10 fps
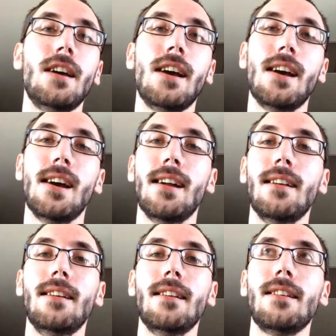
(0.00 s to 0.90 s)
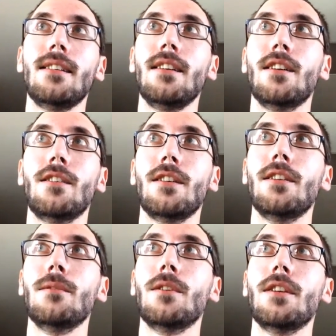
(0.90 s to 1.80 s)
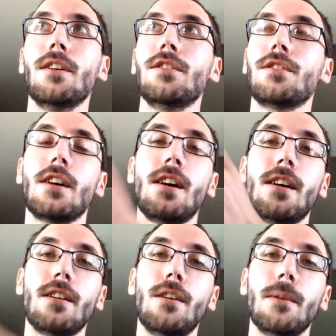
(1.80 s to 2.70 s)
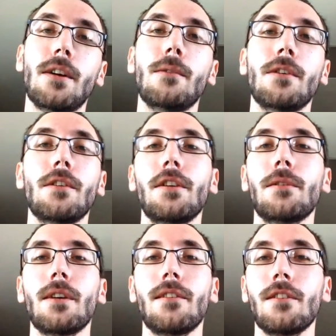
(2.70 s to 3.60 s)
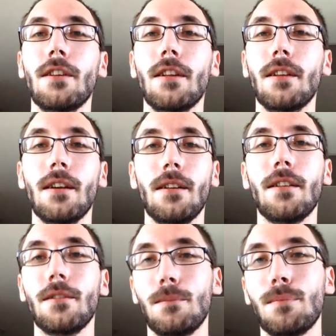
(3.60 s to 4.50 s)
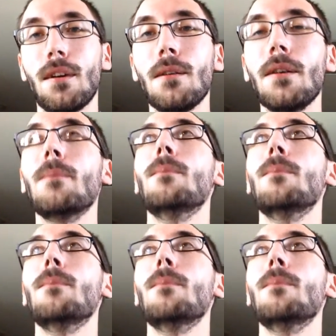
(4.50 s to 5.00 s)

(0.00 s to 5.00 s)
and then one day you're just like, ah, Copenhagen Wintergreen or whatever, and then they're probably